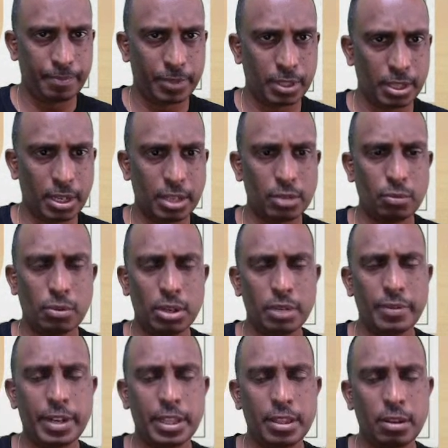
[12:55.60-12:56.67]
That is,
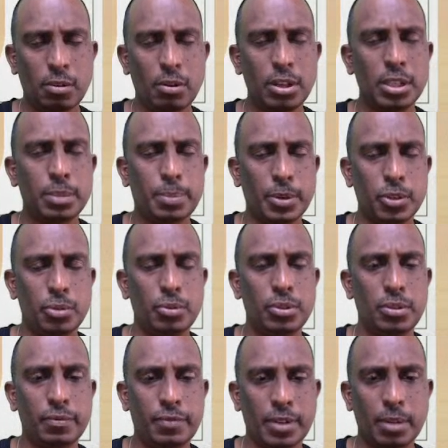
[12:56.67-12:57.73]
whatever ethanol is
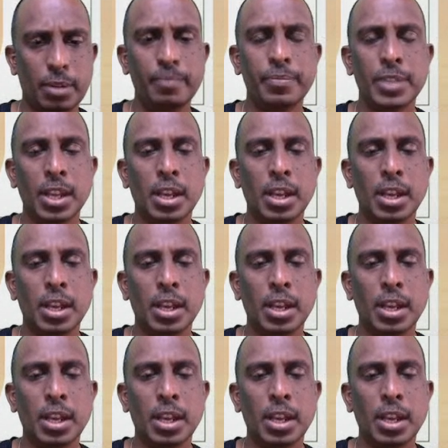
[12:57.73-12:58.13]
produced from